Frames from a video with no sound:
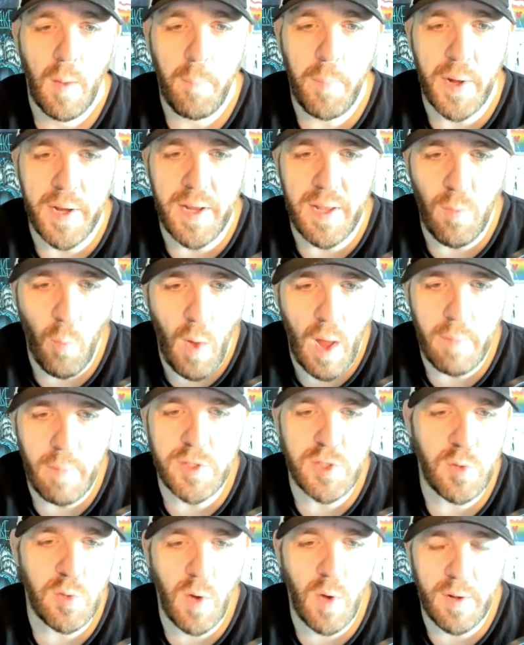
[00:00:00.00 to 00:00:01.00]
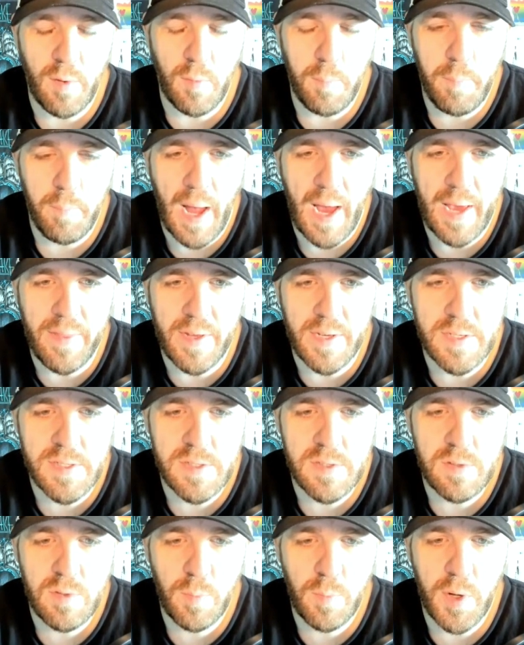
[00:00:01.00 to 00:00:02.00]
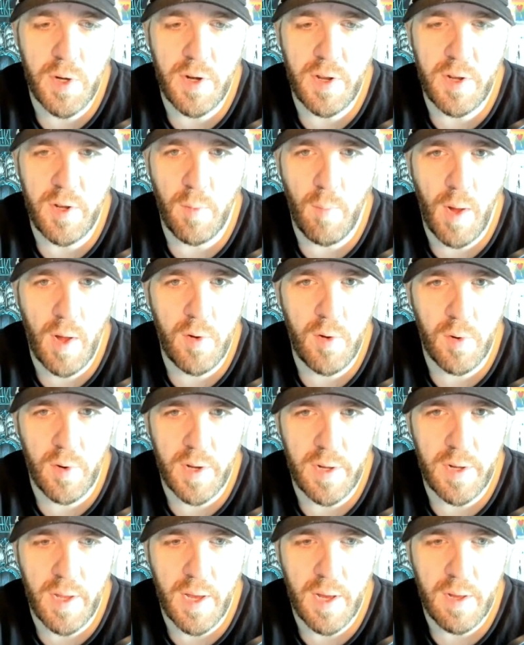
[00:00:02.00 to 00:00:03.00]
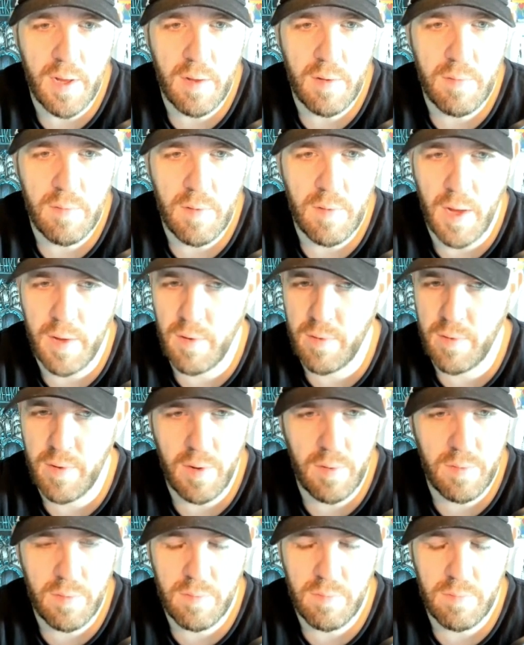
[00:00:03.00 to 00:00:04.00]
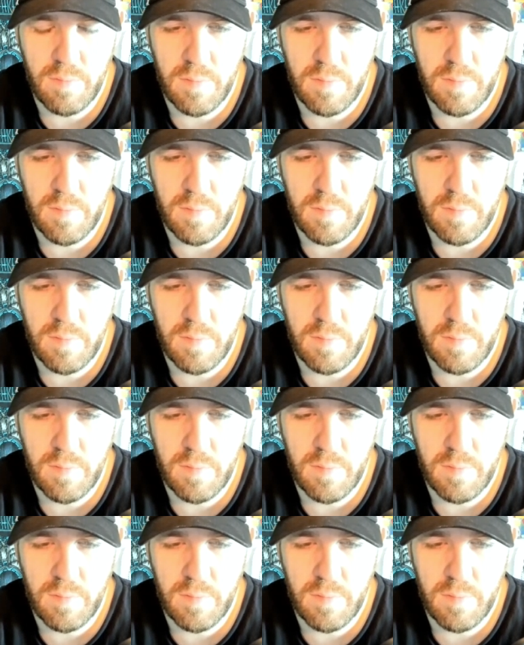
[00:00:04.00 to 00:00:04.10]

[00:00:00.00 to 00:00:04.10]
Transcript: But why would you run out and buy this to put it in your mono green deck? I don't know.